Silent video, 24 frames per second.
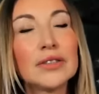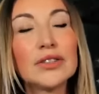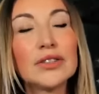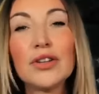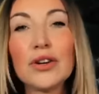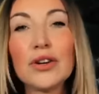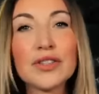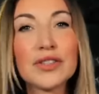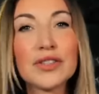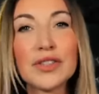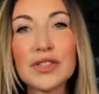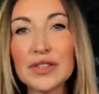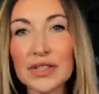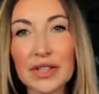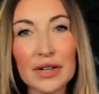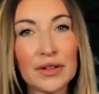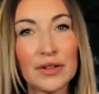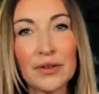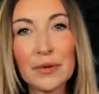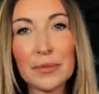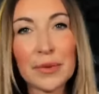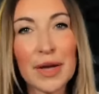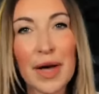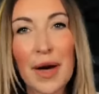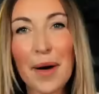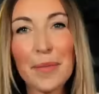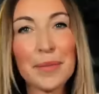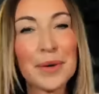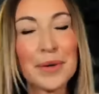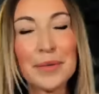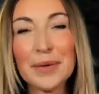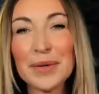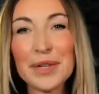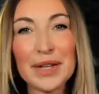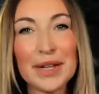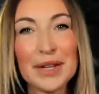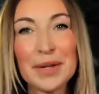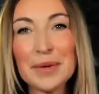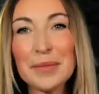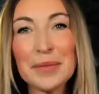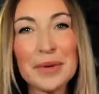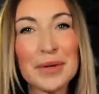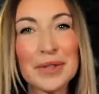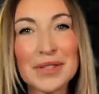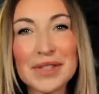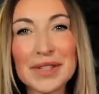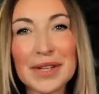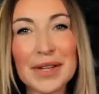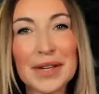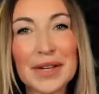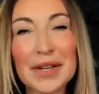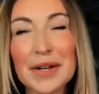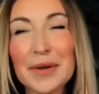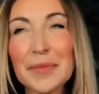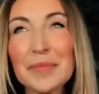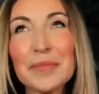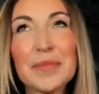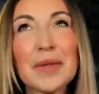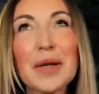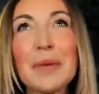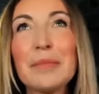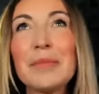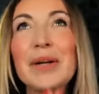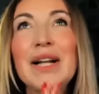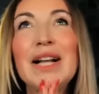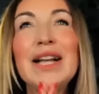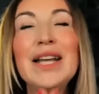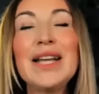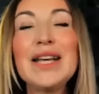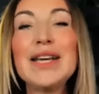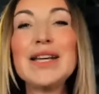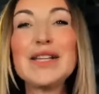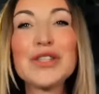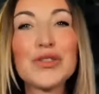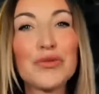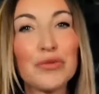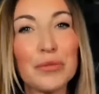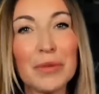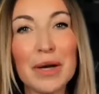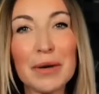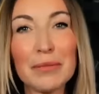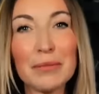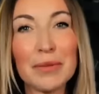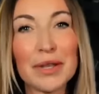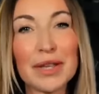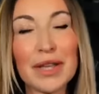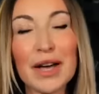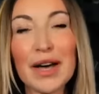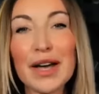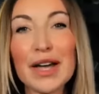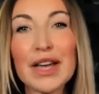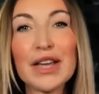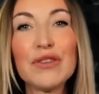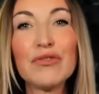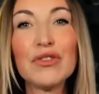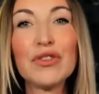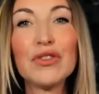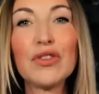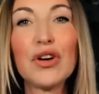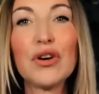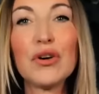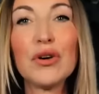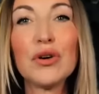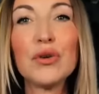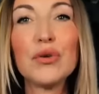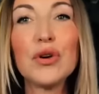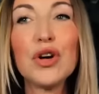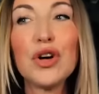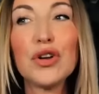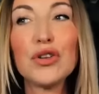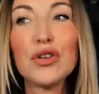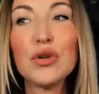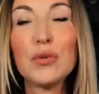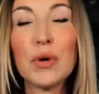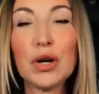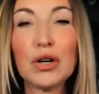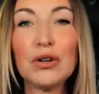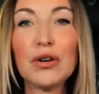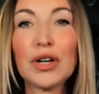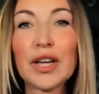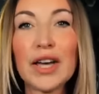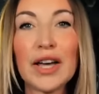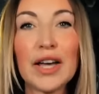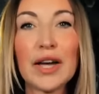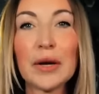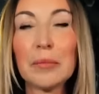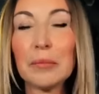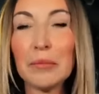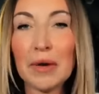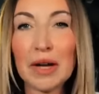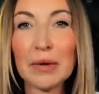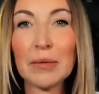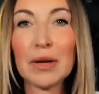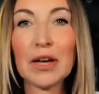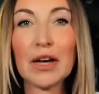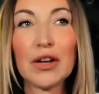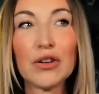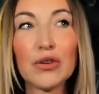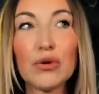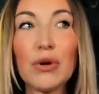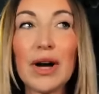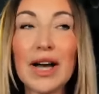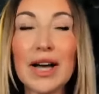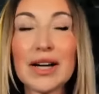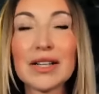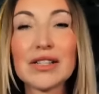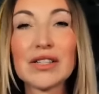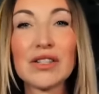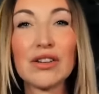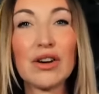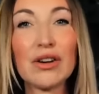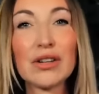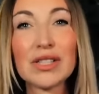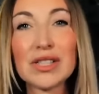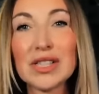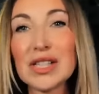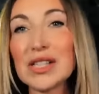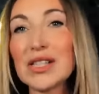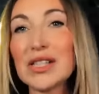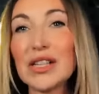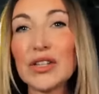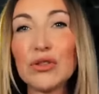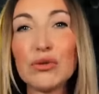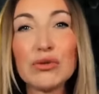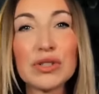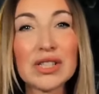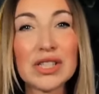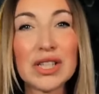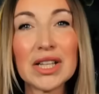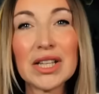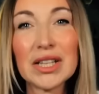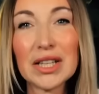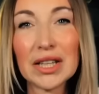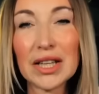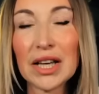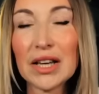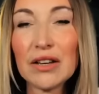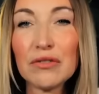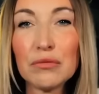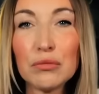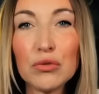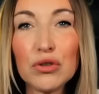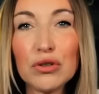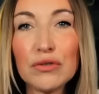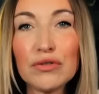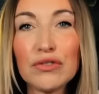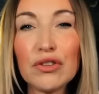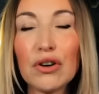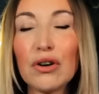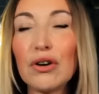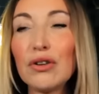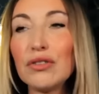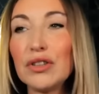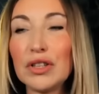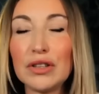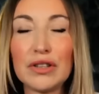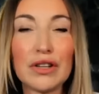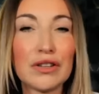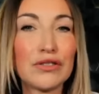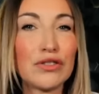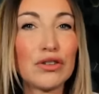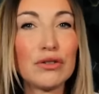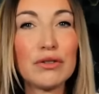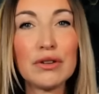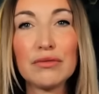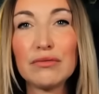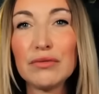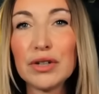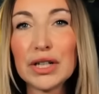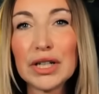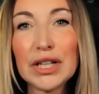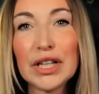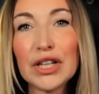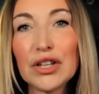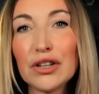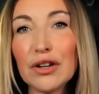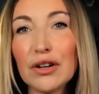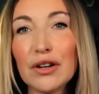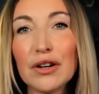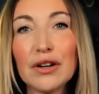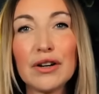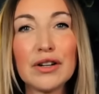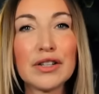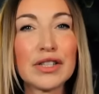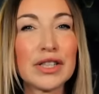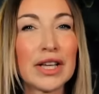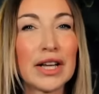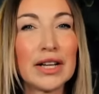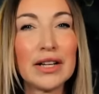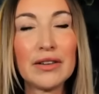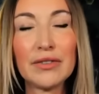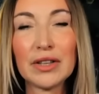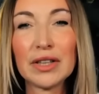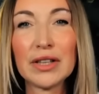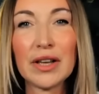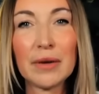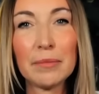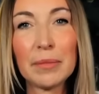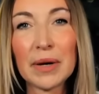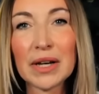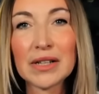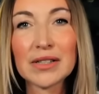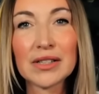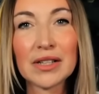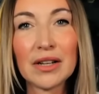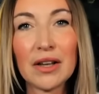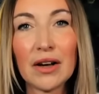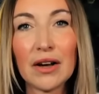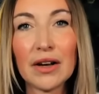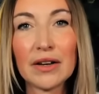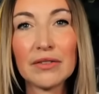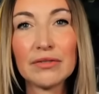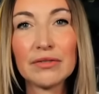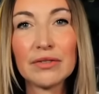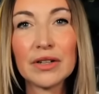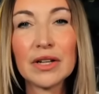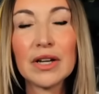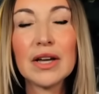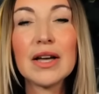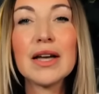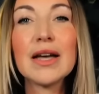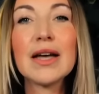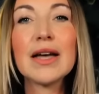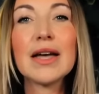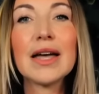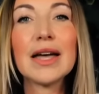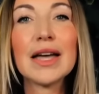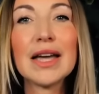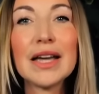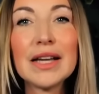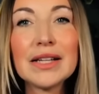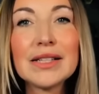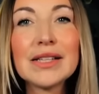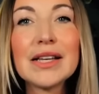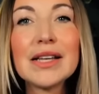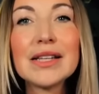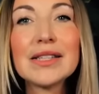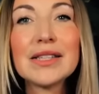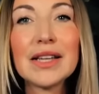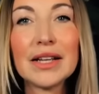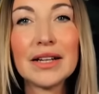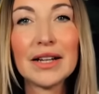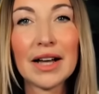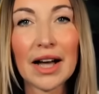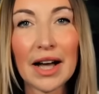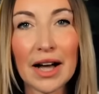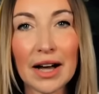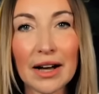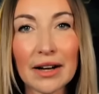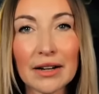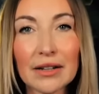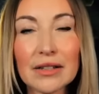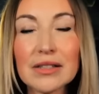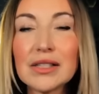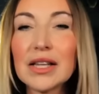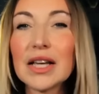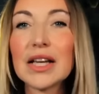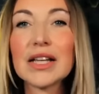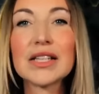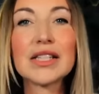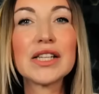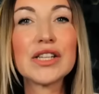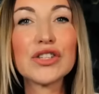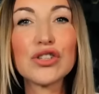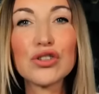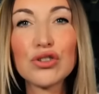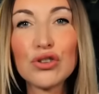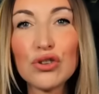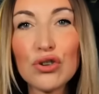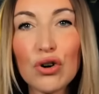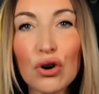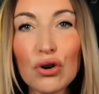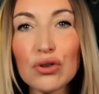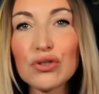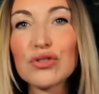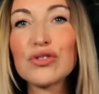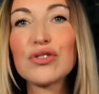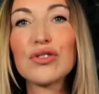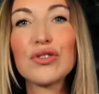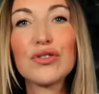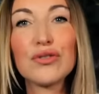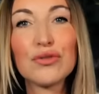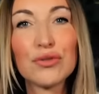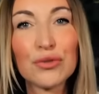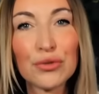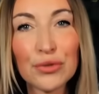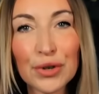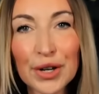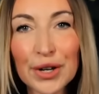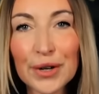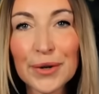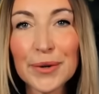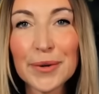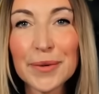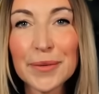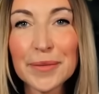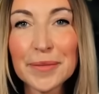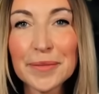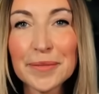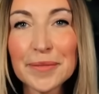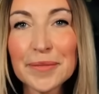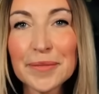Narcissists cannot be happy with anybody. Please remember that. Even though you are looking maybe at your ex narcissist and you're seeing that they have moved on, that they're doing really good, they're living their best life, it is an act. It is not real.